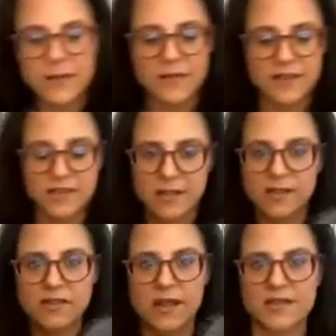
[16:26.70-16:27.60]
about this
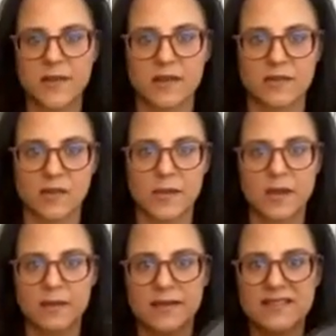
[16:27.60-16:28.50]
leash last week a little
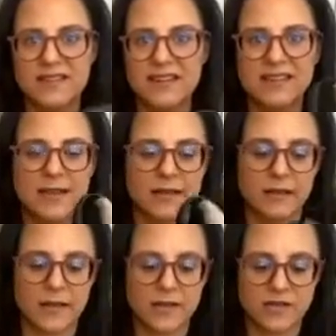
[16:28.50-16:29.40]
bit. This is an extended
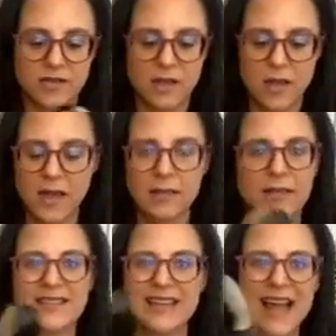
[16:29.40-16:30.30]
leash.
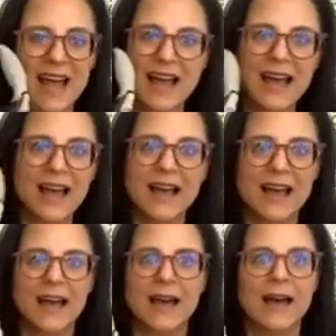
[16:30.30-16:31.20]
Listen,
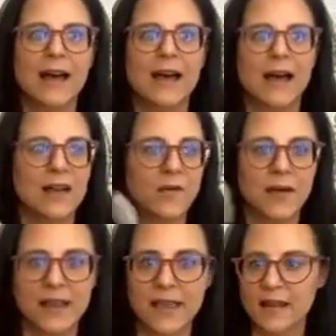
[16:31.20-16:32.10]
I don't
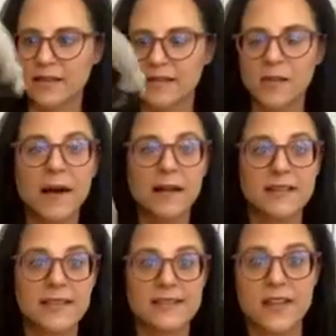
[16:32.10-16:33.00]
want to get into the
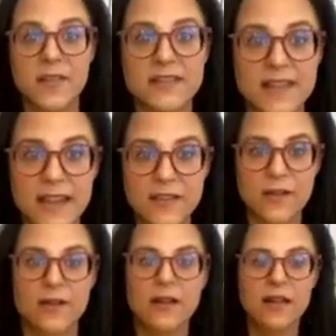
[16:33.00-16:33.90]
politics on this
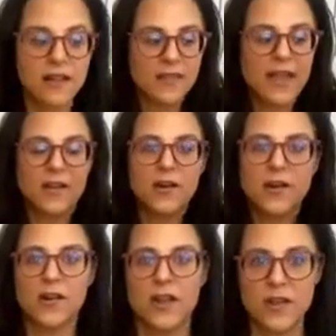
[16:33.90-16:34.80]
either. They can
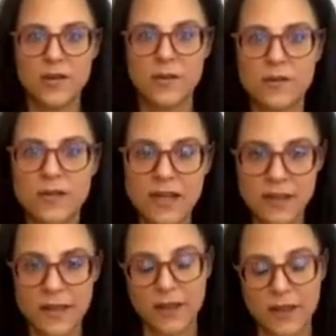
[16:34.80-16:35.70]
hurt you.
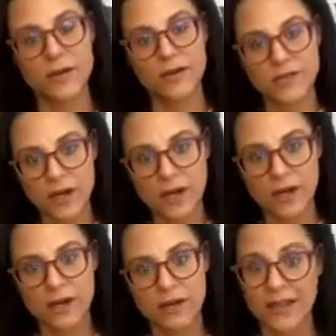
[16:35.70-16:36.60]
They can hurt your
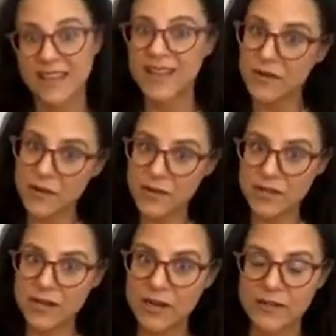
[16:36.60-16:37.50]
dog. They can kill your
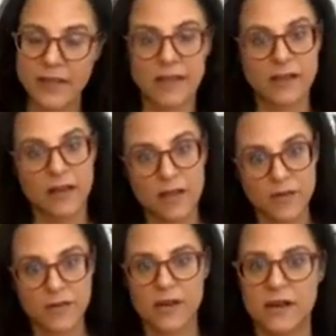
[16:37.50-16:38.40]
dog. They can kill other
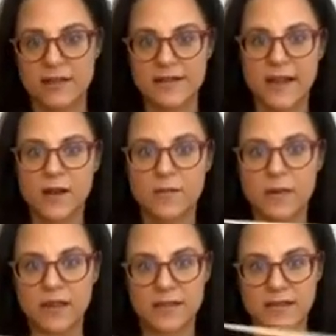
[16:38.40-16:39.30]
dogs. They are
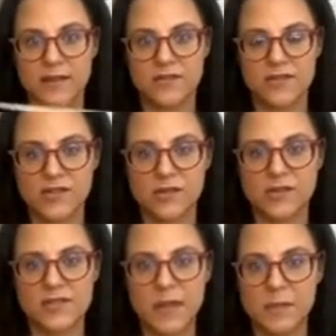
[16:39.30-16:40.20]
really dangerous
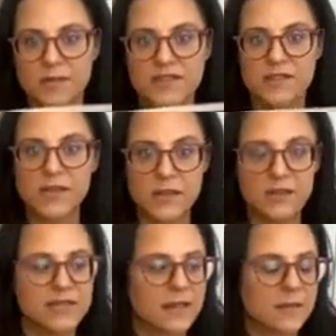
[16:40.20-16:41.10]
tools. People still
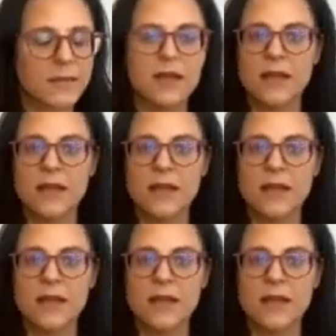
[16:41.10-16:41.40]
use them.